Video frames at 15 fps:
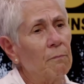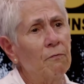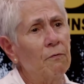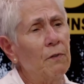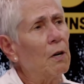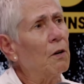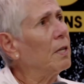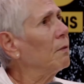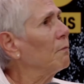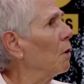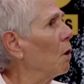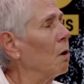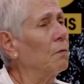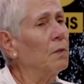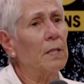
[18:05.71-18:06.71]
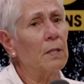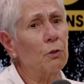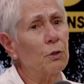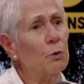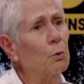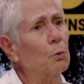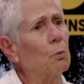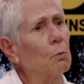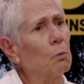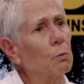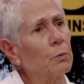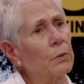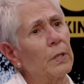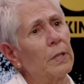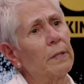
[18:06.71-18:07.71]
and very involved in their
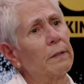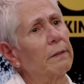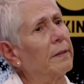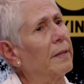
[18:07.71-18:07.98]
schools and